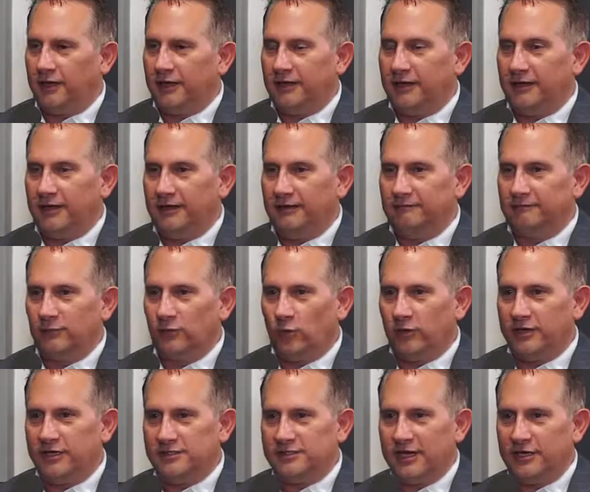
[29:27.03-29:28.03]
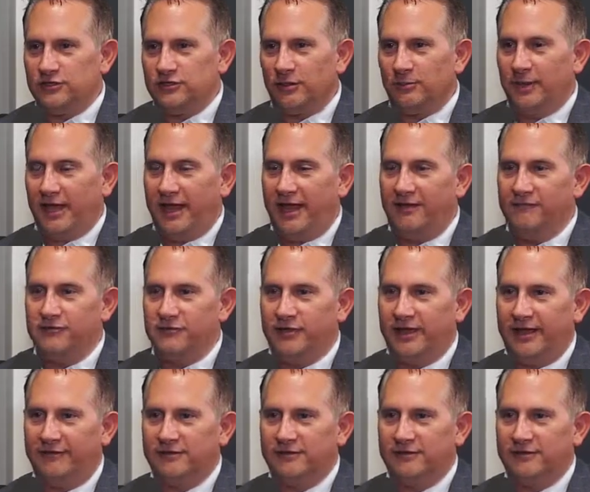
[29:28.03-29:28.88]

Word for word: like uh, organizational behavior.